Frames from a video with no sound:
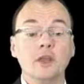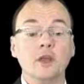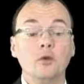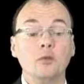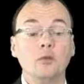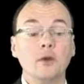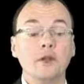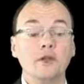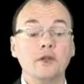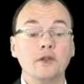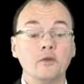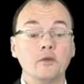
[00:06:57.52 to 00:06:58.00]

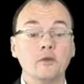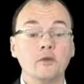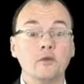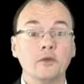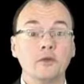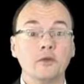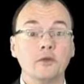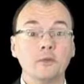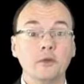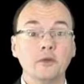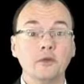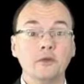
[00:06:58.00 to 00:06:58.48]
where different
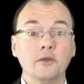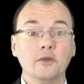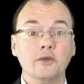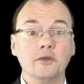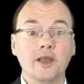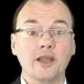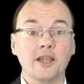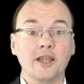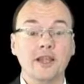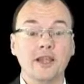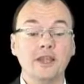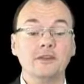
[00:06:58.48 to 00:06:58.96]
responses
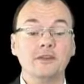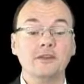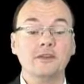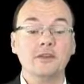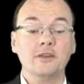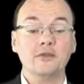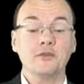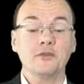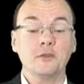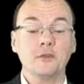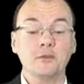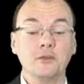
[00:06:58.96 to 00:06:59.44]
are linked to
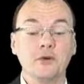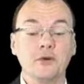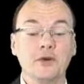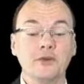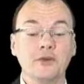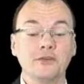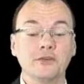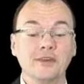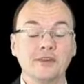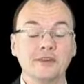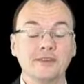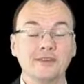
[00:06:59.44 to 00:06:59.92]
different
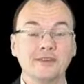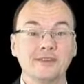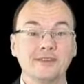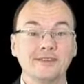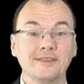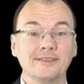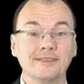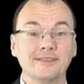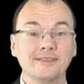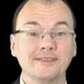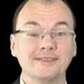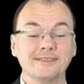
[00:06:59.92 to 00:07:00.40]

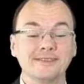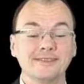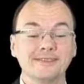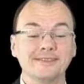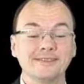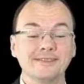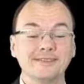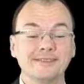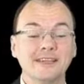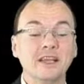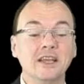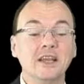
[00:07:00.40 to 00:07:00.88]
processes.
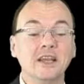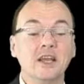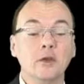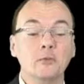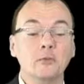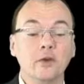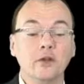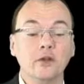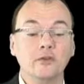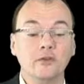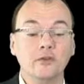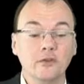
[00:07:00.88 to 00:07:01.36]

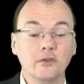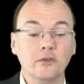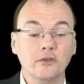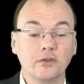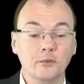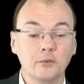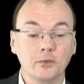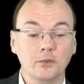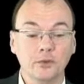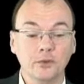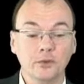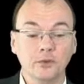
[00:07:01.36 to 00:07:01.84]
Much too
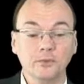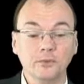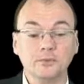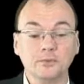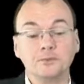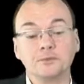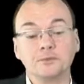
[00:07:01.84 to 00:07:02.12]
simple,